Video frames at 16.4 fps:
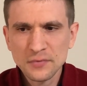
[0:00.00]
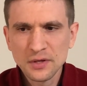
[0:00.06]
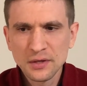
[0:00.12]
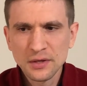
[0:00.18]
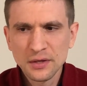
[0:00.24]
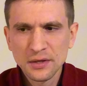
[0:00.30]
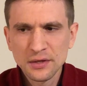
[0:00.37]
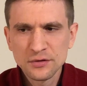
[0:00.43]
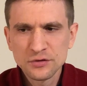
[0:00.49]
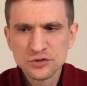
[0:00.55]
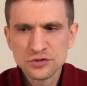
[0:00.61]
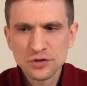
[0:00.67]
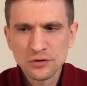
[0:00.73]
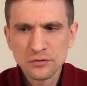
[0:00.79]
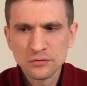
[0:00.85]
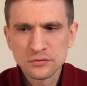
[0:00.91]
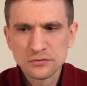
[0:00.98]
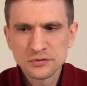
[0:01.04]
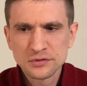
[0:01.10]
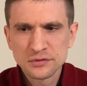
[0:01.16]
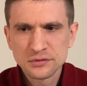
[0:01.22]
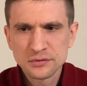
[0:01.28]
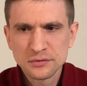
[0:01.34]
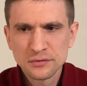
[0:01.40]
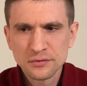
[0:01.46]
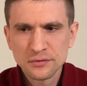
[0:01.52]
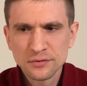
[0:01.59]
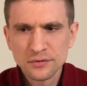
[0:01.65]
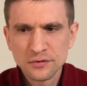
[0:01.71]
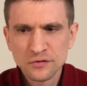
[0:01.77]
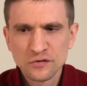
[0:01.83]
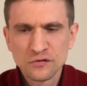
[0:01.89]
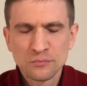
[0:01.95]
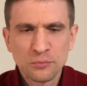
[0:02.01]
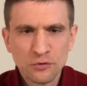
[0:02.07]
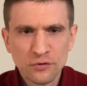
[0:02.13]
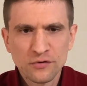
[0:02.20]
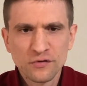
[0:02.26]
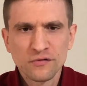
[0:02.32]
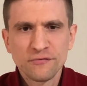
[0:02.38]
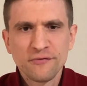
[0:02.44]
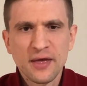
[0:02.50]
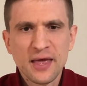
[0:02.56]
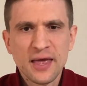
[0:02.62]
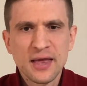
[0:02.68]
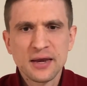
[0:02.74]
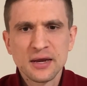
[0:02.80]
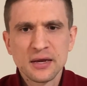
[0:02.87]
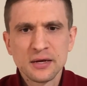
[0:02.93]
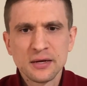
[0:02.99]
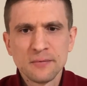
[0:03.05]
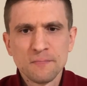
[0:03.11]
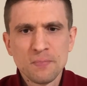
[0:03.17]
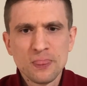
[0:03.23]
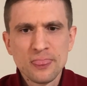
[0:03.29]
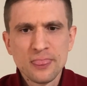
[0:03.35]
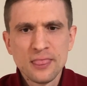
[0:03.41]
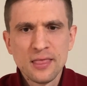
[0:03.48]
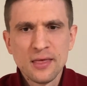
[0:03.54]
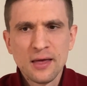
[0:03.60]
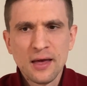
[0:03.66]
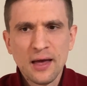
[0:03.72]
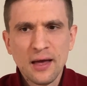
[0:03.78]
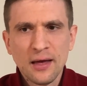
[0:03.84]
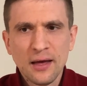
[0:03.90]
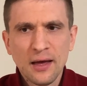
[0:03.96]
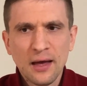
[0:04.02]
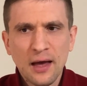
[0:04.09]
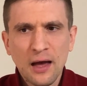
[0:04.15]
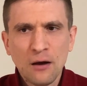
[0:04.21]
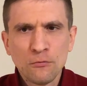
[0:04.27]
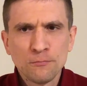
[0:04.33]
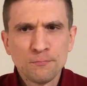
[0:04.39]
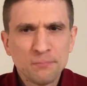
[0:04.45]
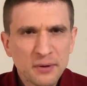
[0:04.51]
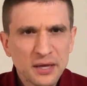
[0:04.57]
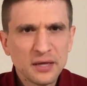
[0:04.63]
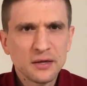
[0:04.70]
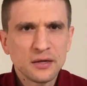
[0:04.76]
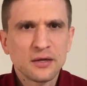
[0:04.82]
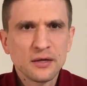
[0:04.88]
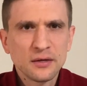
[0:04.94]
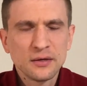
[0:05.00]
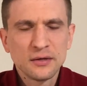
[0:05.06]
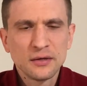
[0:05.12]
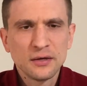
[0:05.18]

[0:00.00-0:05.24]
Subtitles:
It shows the sports fan and how big